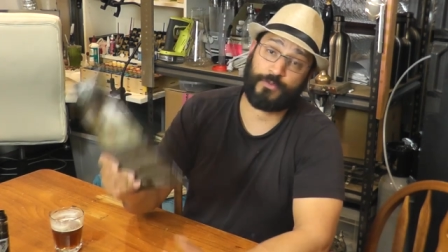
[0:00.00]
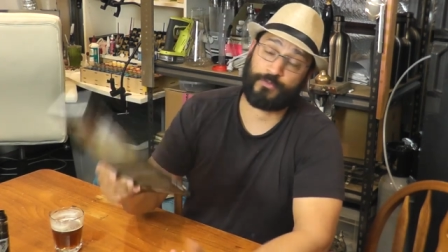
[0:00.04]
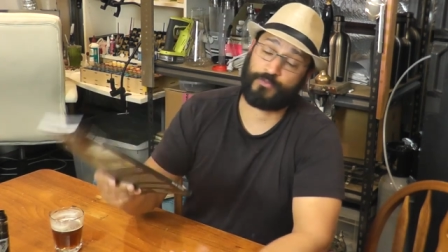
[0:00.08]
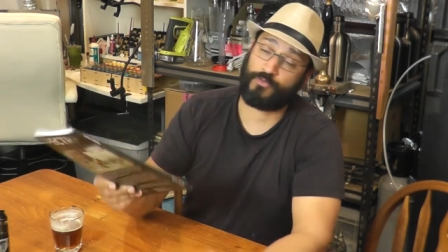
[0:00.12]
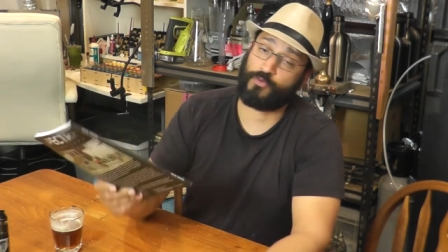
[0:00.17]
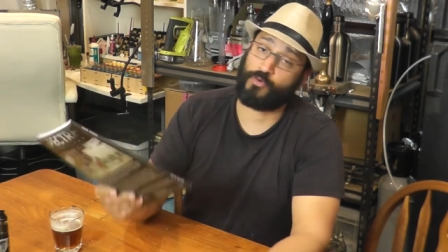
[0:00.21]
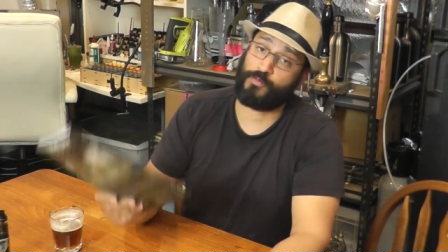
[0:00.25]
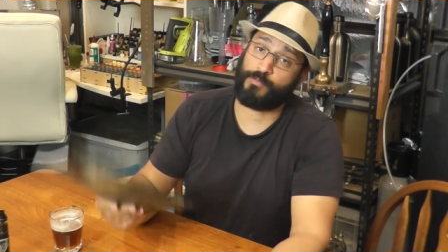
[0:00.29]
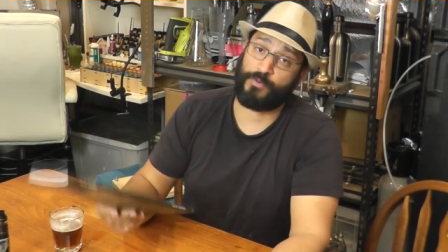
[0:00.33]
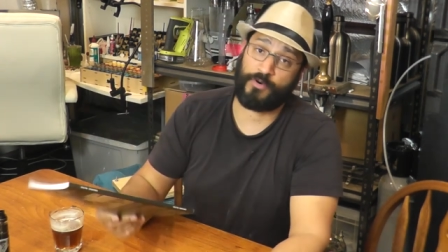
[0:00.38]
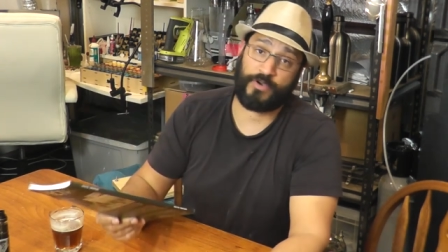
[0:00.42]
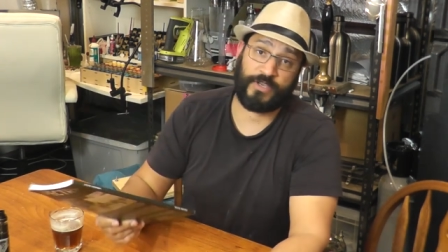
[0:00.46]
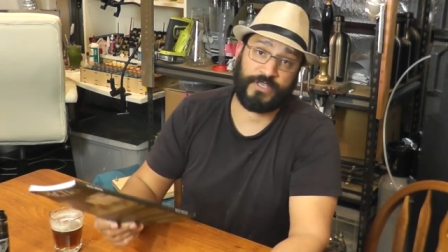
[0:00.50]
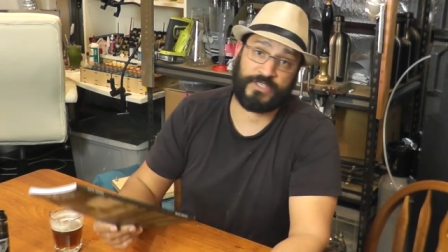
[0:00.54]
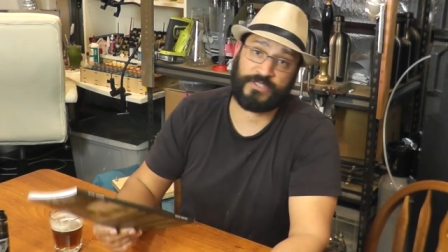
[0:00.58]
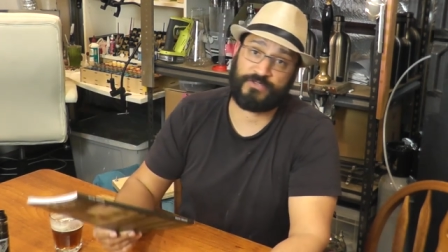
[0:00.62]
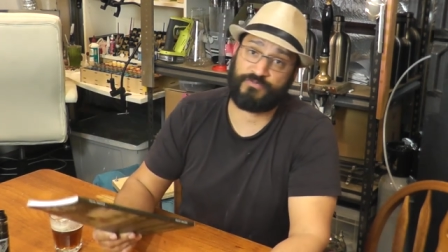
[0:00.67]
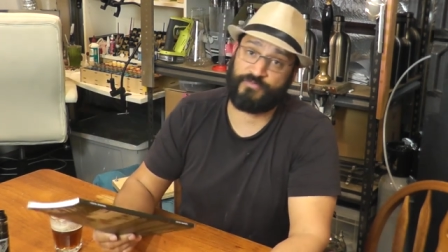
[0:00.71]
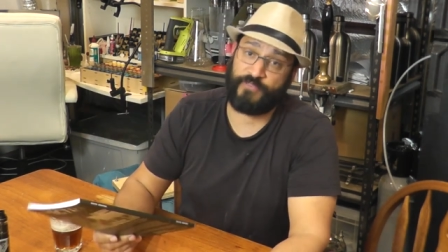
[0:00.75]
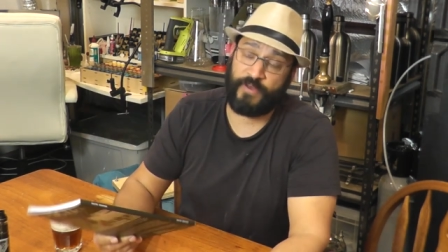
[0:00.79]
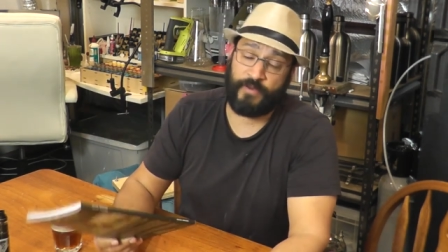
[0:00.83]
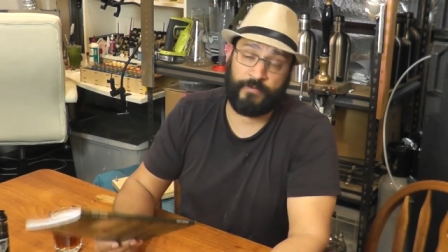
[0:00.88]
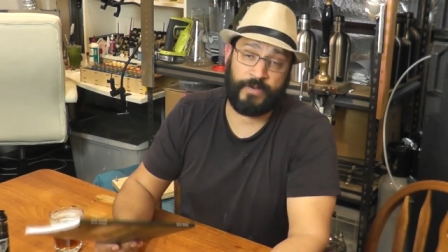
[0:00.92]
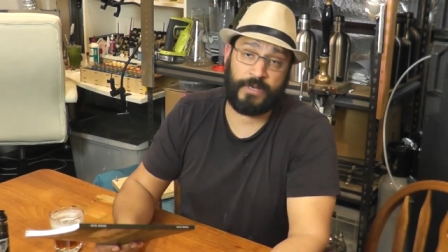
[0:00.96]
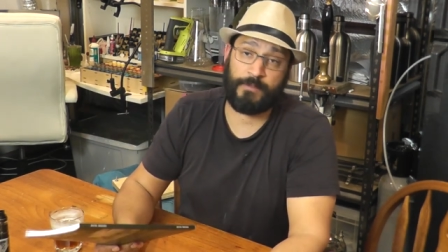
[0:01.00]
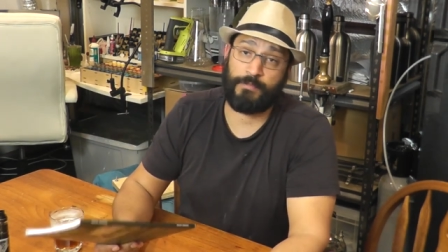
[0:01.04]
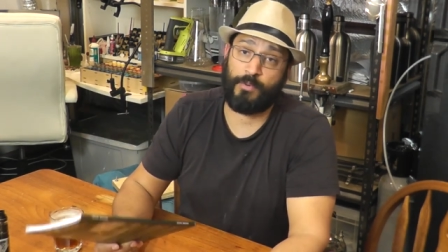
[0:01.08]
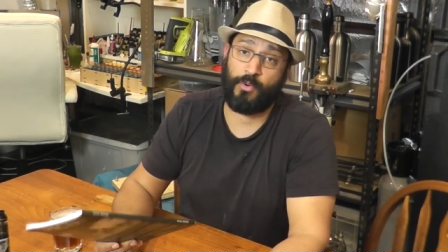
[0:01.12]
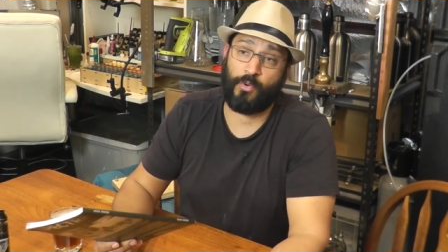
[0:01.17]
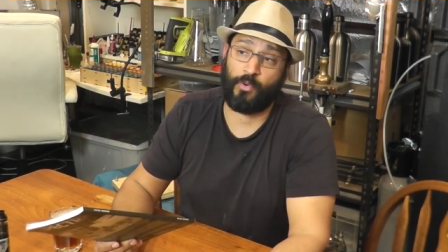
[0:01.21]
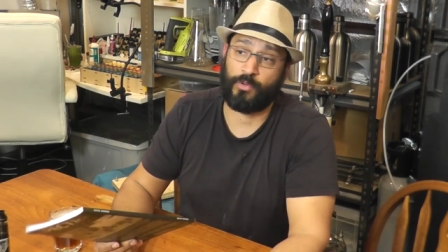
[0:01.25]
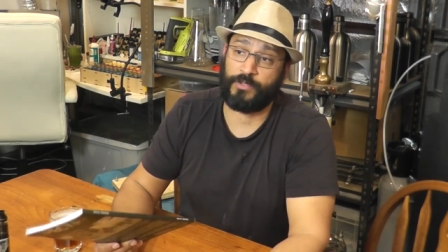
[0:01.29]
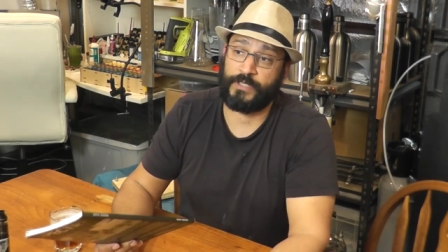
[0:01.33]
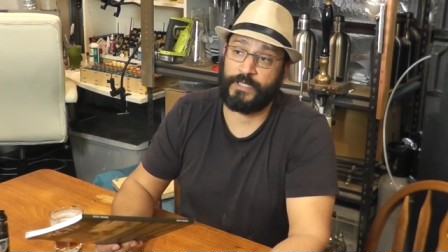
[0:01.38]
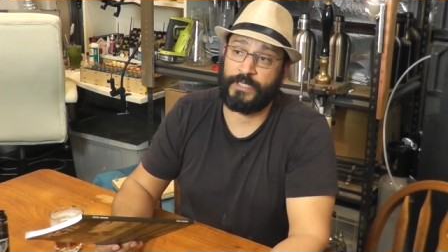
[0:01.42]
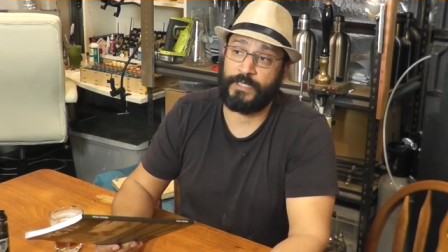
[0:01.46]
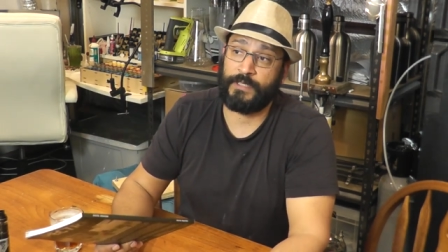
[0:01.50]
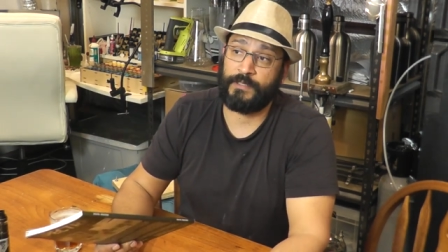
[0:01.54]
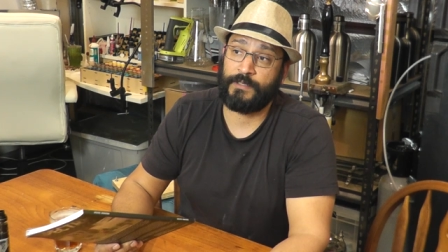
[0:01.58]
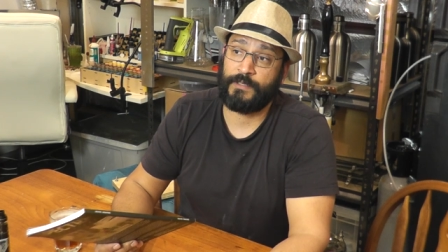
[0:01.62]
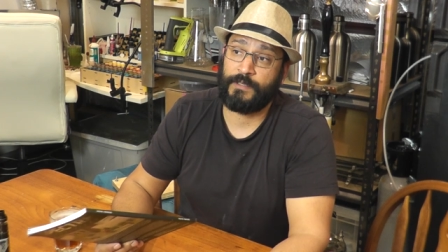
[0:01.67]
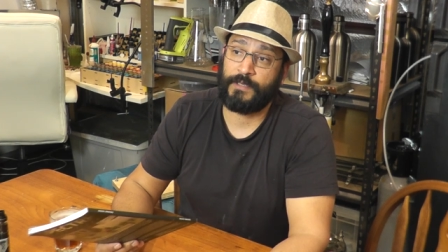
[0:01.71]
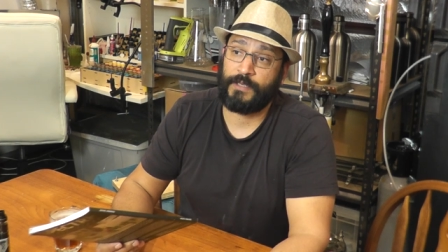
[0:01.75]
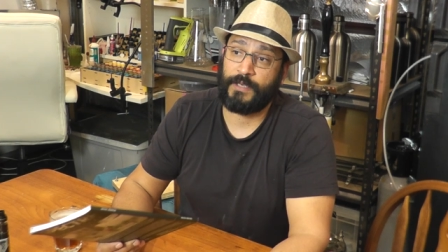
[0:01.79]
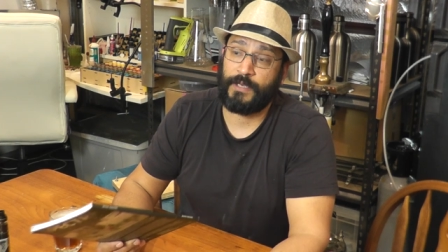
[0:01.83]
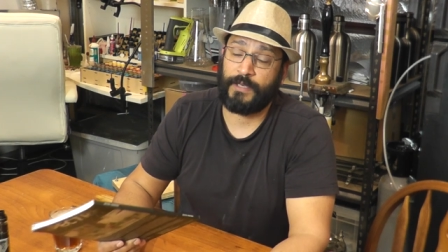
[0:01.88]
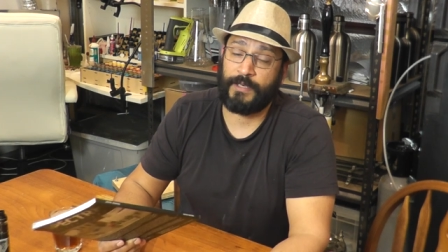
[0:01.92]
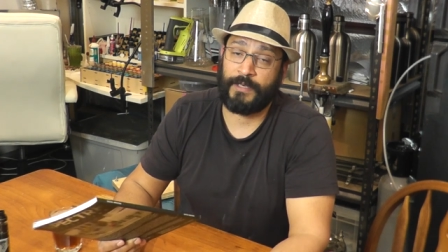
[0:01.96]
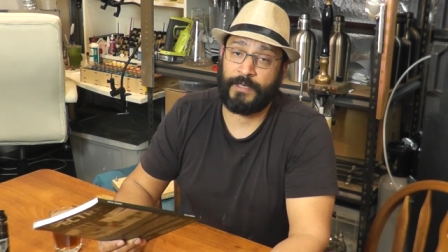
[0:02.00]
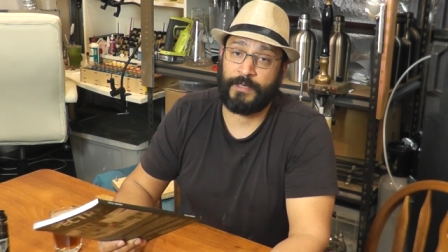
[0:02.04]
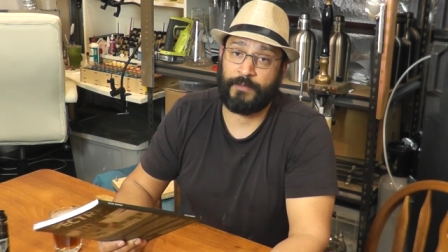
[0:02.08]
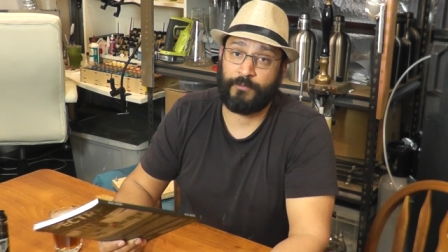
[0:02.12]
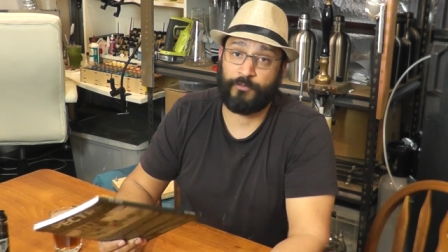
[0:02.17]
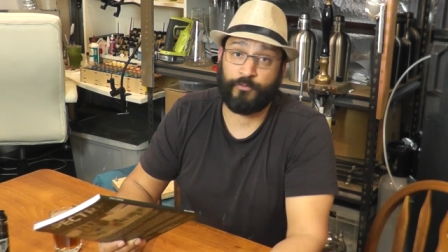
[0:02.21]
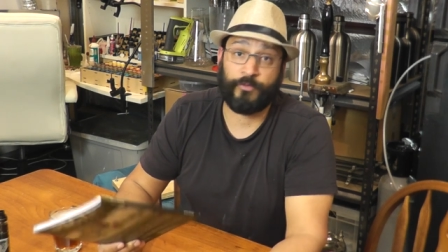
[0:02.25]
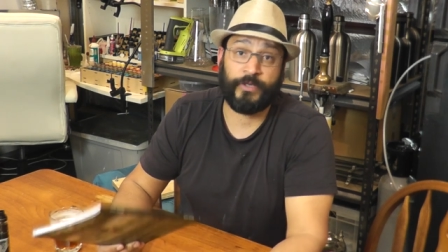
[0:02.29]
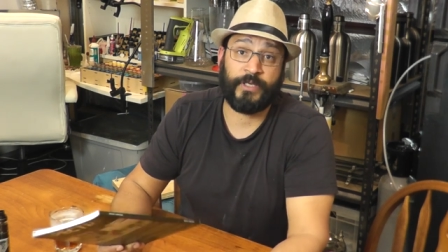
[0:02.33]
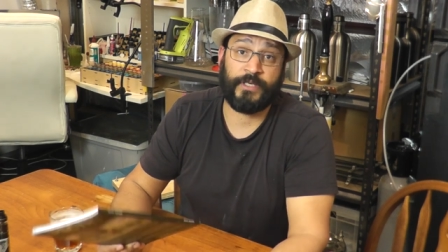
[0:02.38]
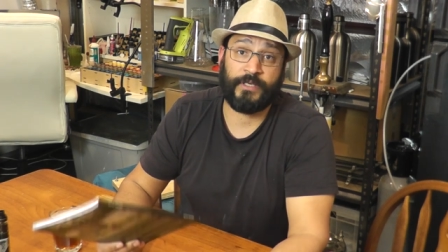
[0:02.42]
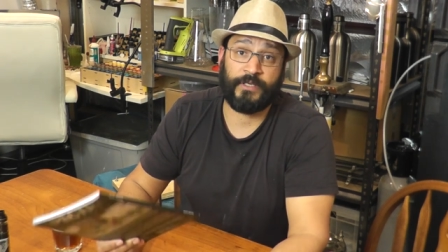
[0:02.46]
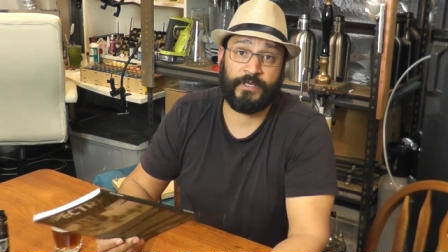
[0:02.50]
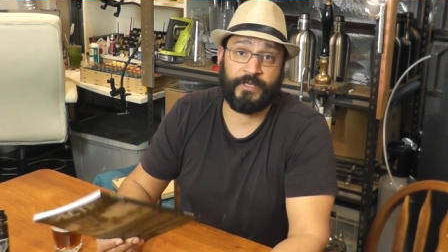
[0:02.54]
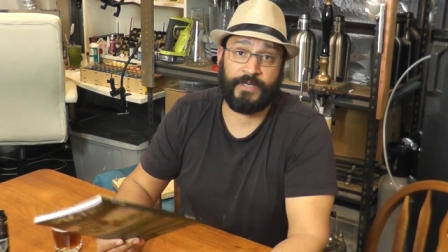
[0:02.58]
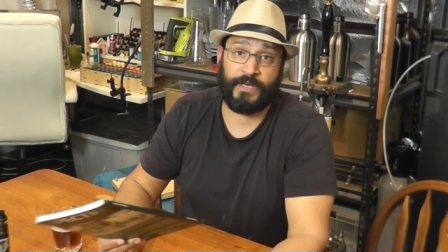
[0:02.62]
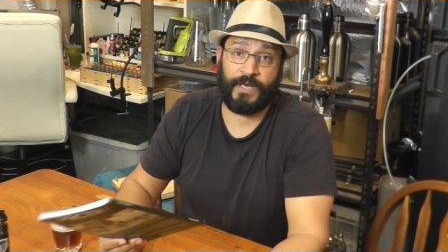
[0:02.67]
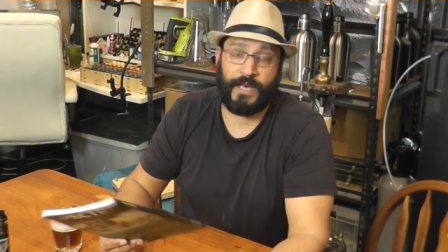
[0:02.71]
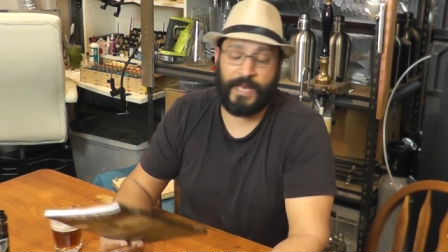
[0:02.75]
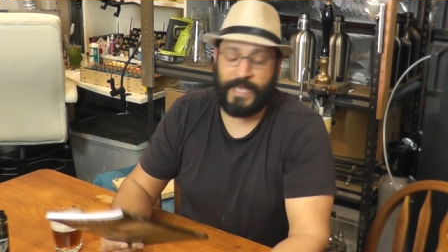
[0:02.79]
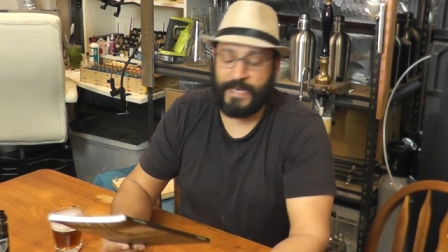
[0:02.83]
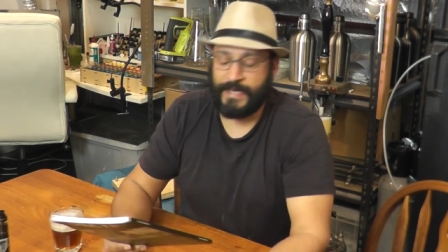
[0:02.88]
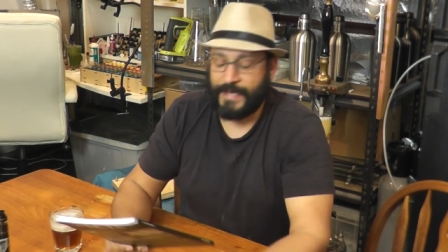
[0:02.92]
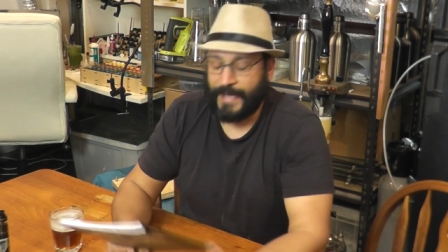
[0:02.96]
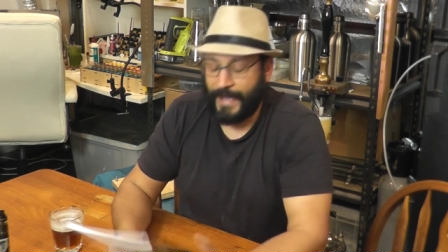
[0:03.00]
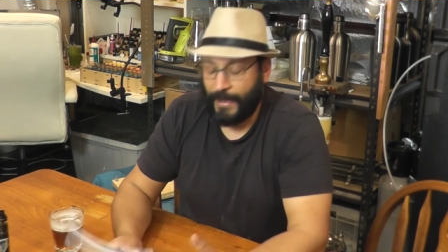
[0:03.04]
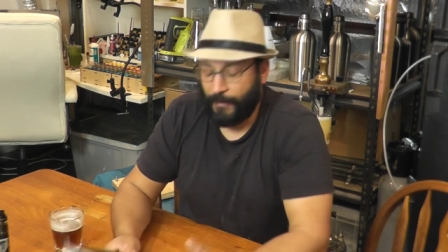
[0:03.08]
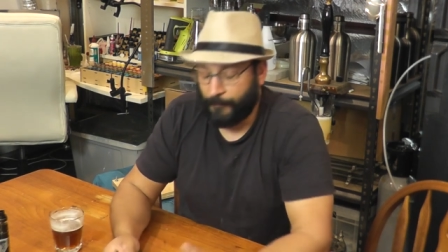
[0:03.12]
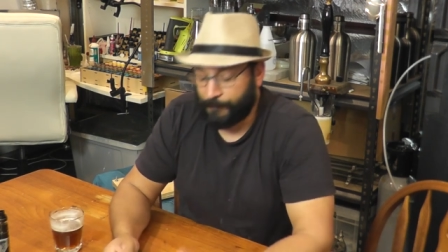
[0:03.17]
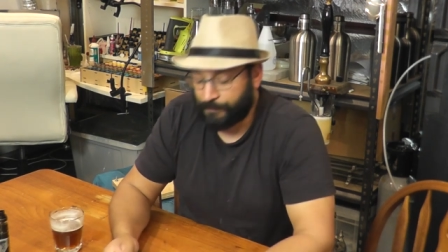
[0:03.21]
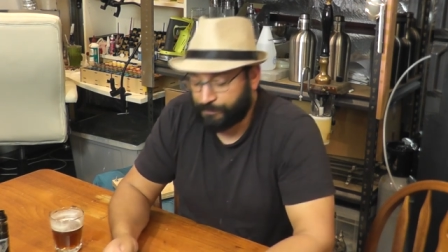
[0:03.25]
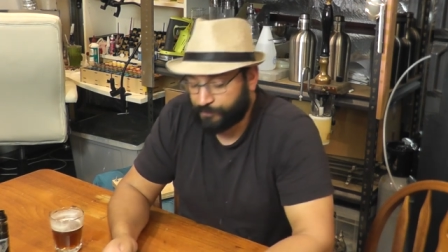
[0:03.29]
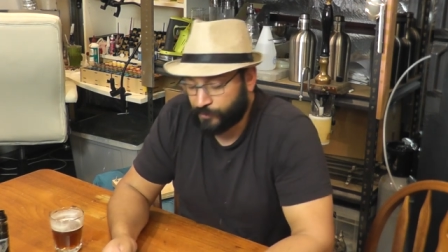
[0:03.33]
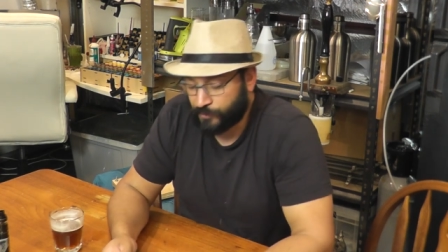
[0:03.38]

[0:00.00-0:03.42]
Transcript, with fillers: the rulebook is very poorly uh, written and laid out.